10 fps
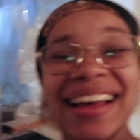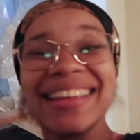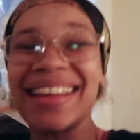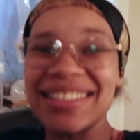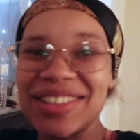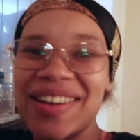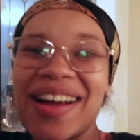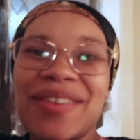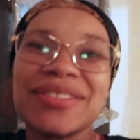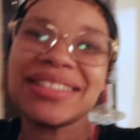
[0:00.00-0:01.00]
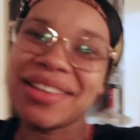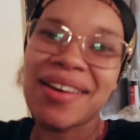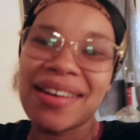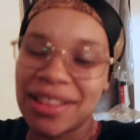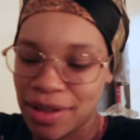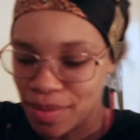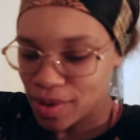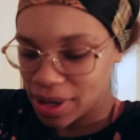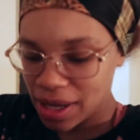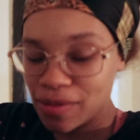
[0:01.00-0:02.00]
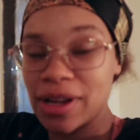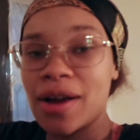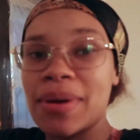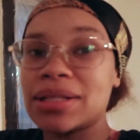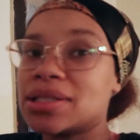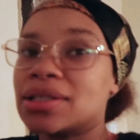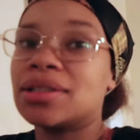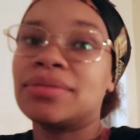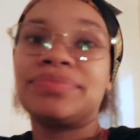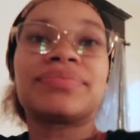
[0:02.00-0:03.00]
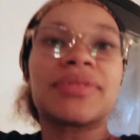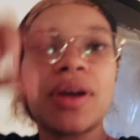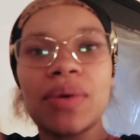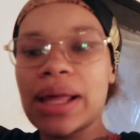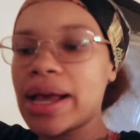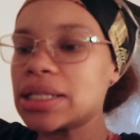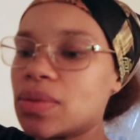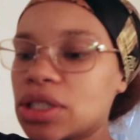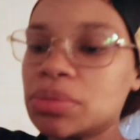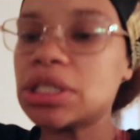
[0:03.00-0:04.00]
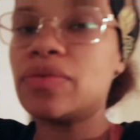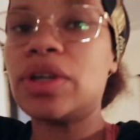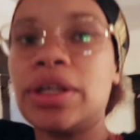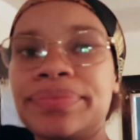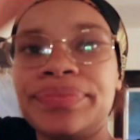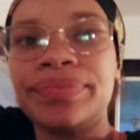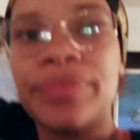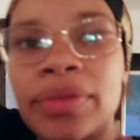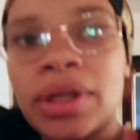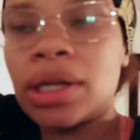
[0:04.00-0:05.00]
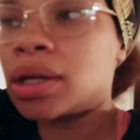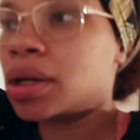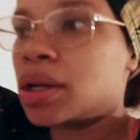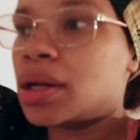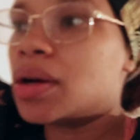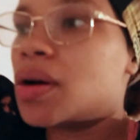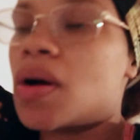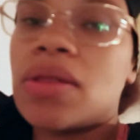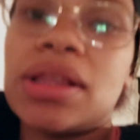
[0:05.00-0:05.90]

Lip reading: Yes, y'all. I will see y'all in the morning. We are about to go relax, watch some TV, all the